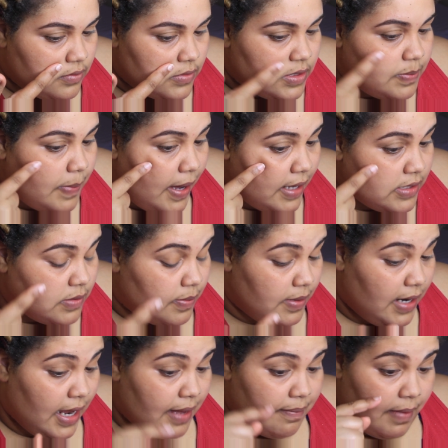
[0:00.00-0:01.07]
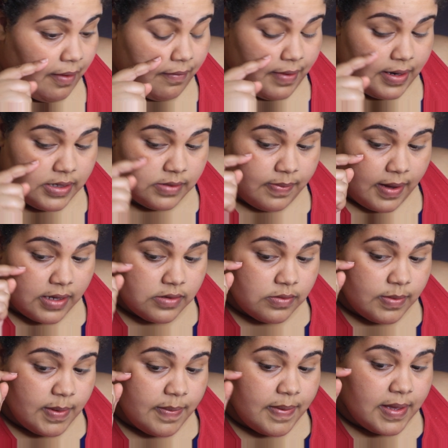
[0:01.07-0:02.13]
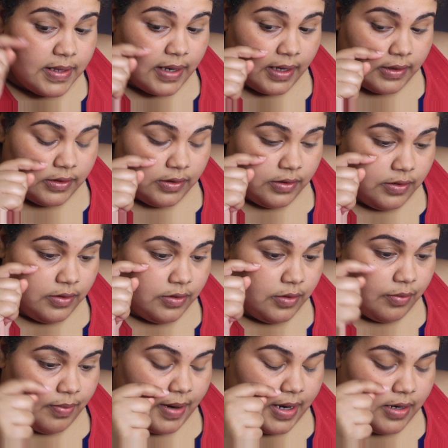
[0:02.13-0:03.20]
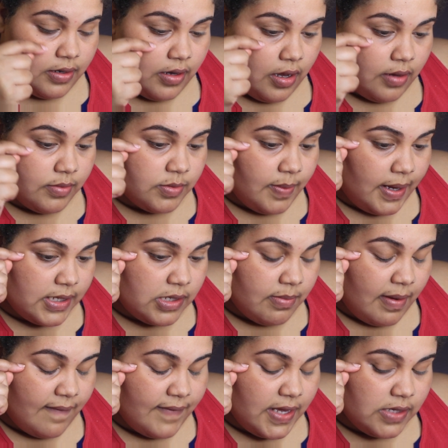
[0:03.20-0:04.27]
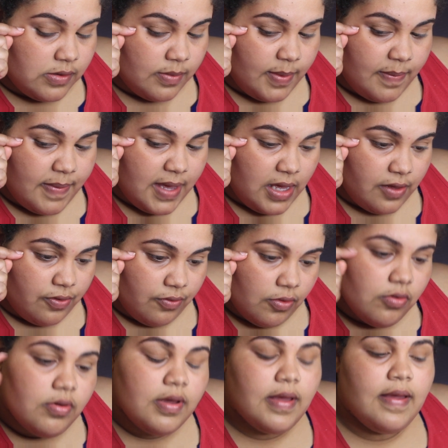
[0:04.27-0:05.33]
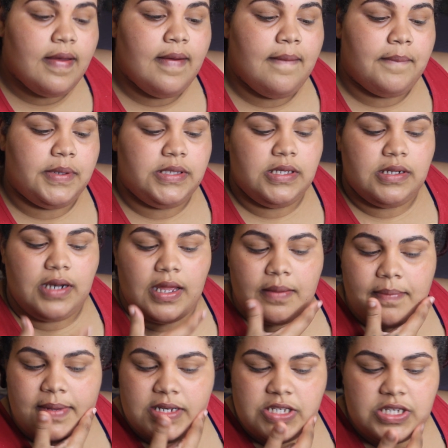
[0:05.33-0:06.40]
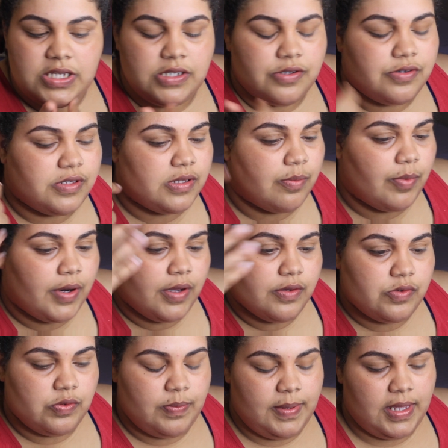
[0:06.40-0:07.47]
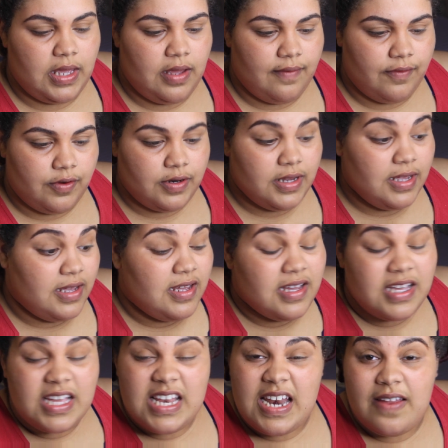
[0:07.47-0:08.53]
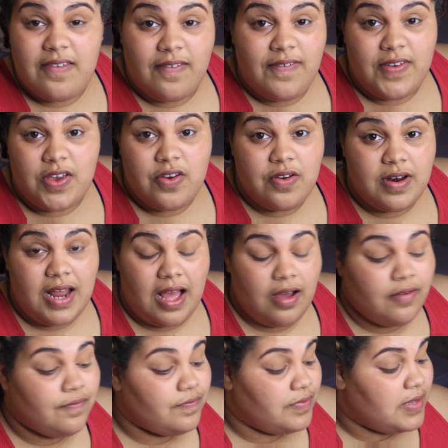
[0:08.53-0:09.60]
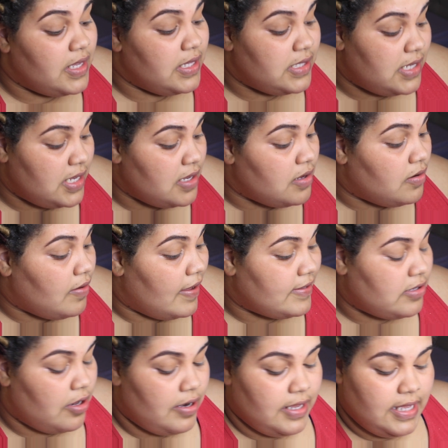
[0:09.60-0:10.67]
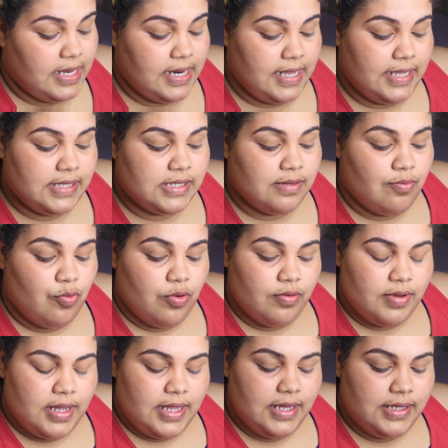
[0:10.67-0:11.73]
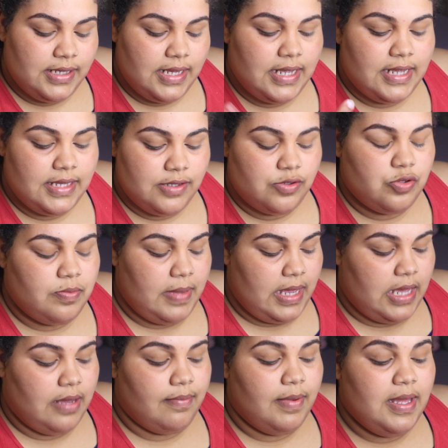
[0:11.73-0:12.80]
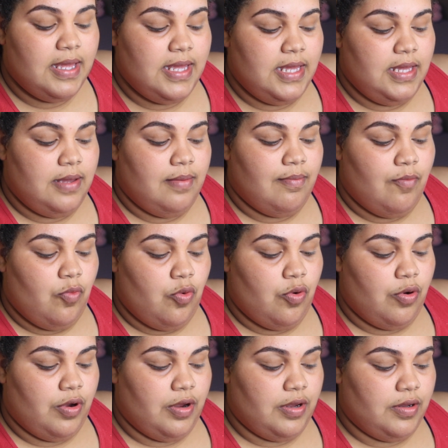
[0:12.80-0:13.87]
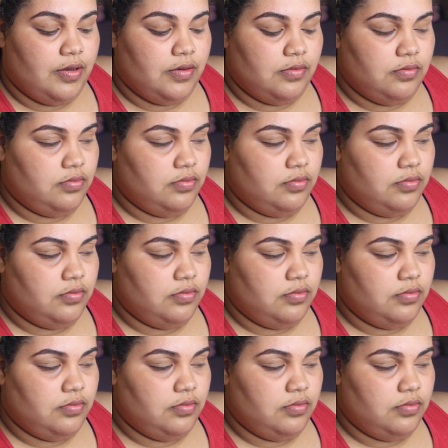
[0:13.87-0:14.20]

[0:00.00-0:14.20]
spots where like my red spots will be peeking, like the red spots on my face will be peeking through, but then like my chin or somewhere else will be covered. Can never figure it out until I started getting into more into makeup more.